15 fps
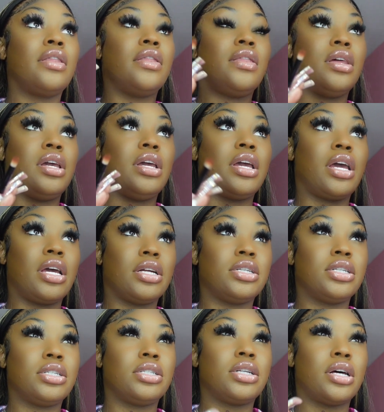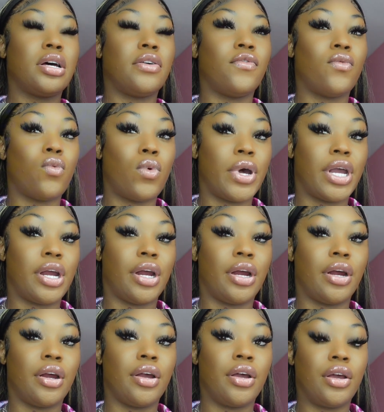the edges of
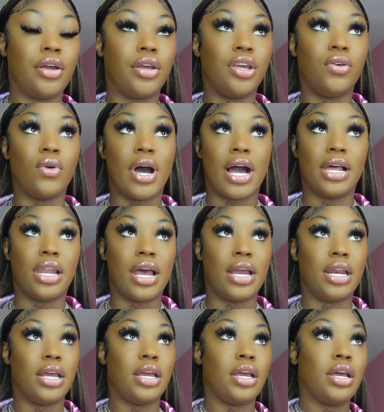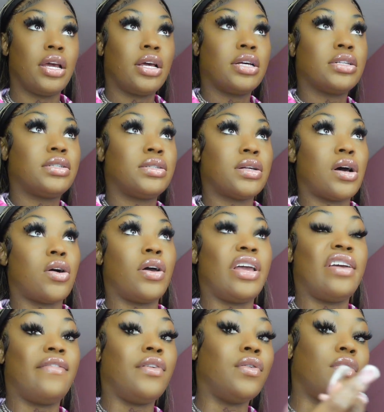where you highlighted. So
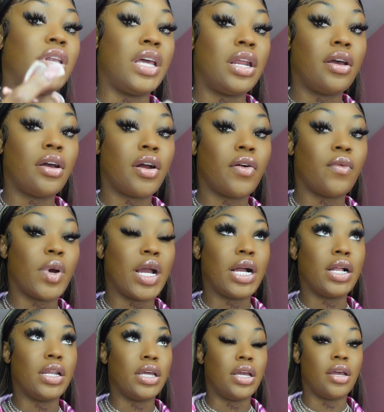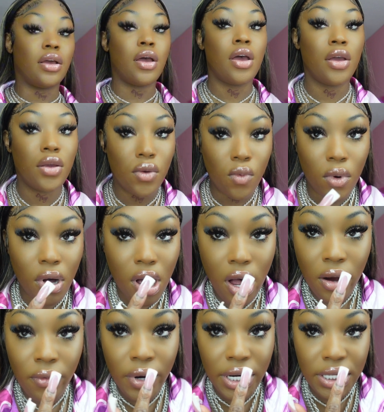if you did it correctly, you will
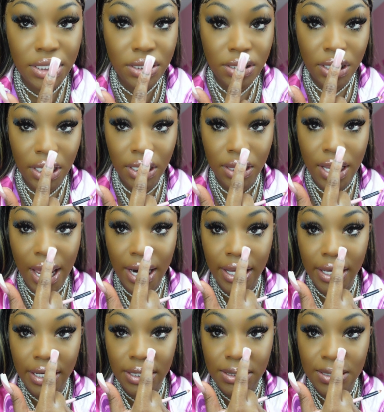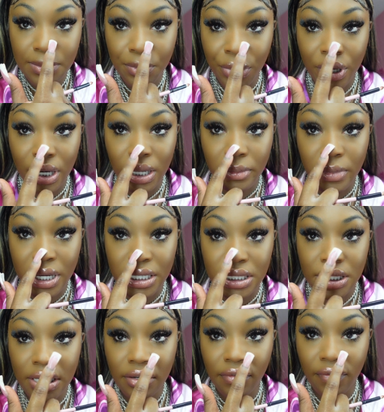already see that it's pretty
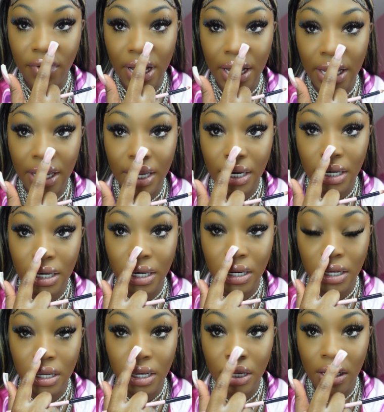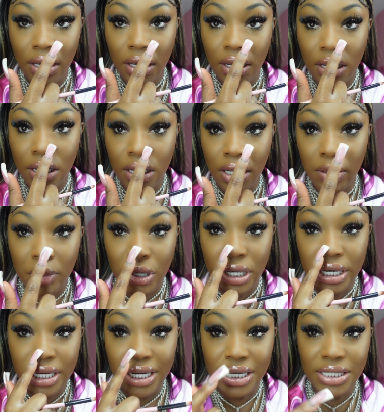much defined
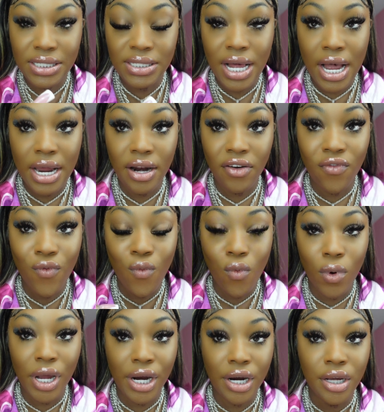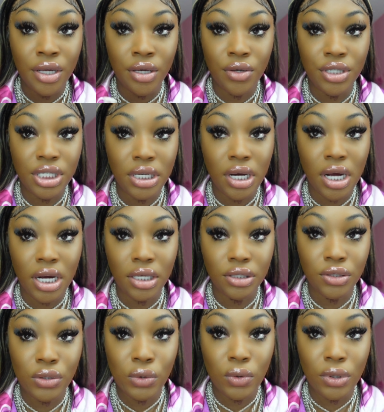on each side of where you should
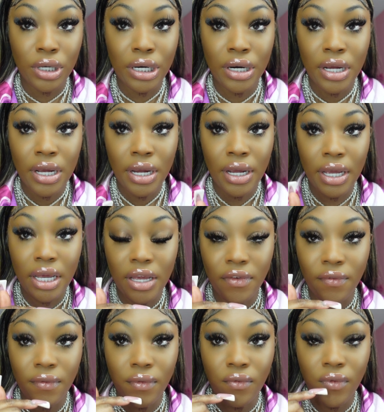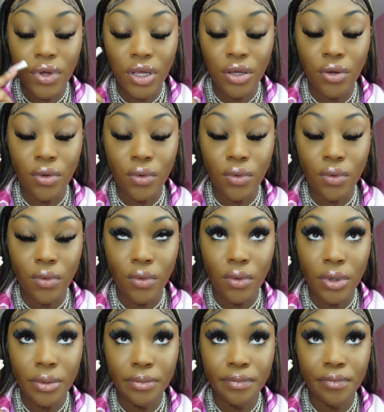contour if you